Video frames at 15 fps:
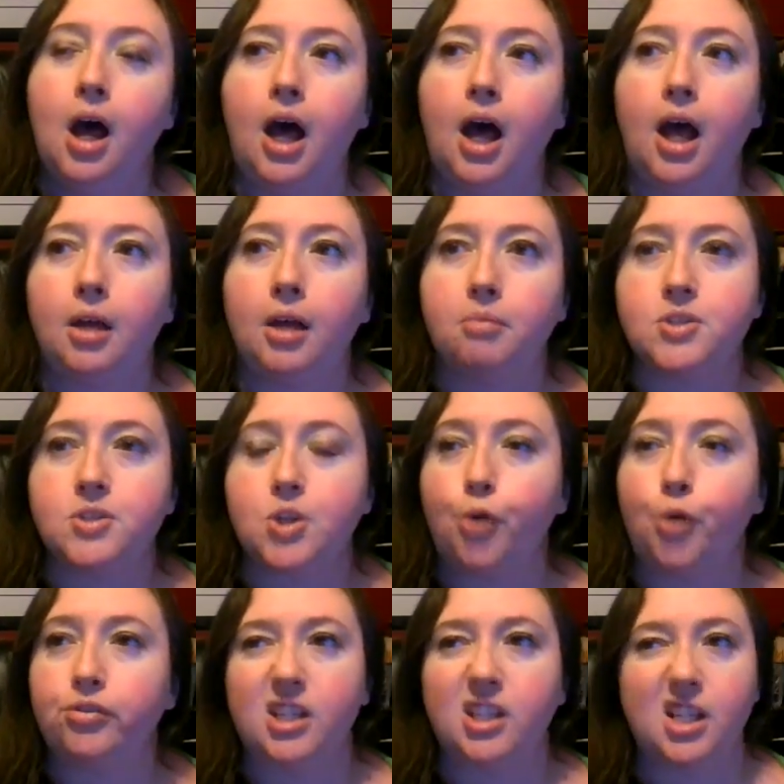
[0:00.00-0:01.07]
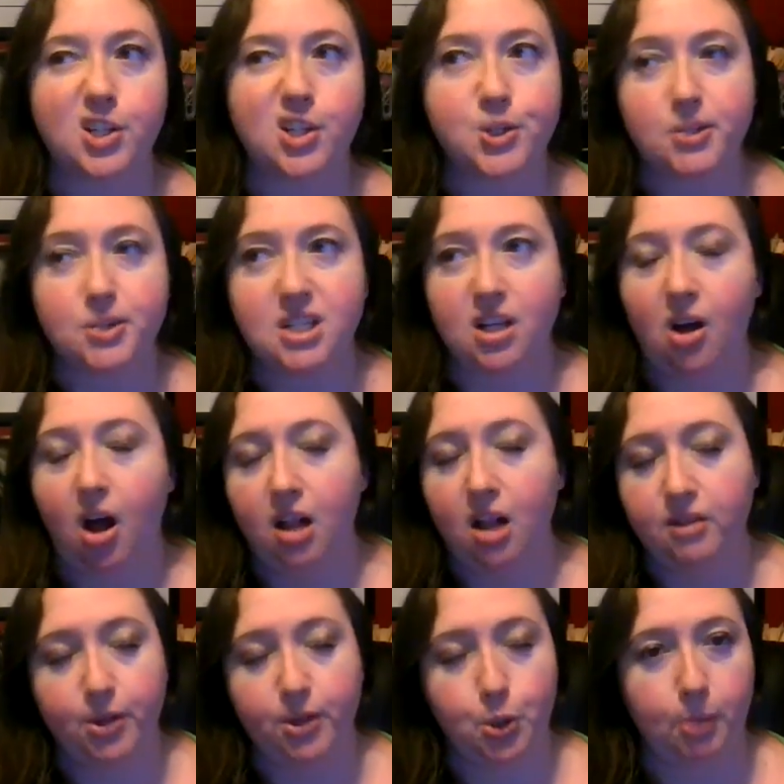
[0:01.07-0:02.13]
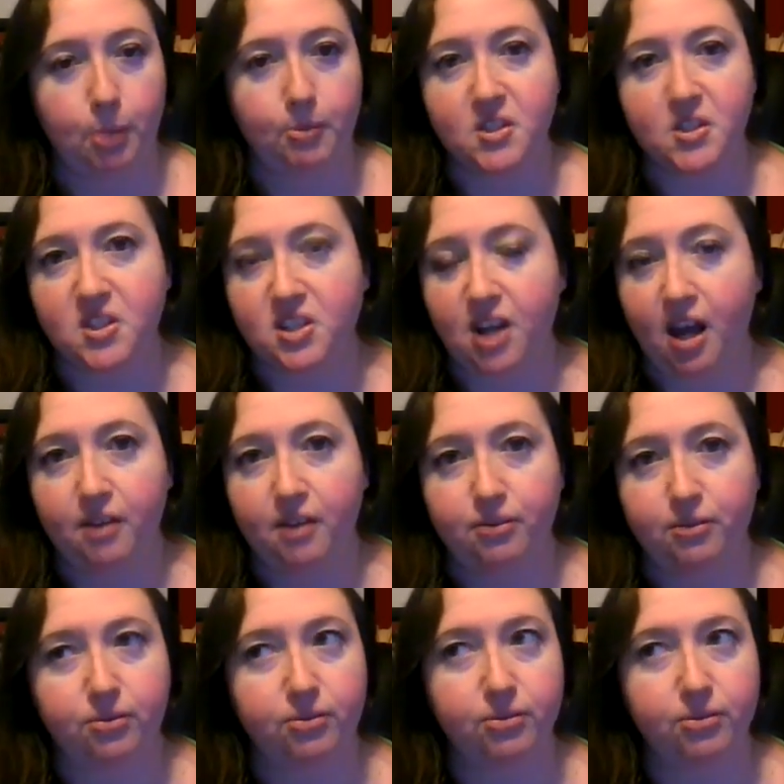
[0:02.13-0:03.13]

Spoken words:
So over the years, we did all of the normal stuff,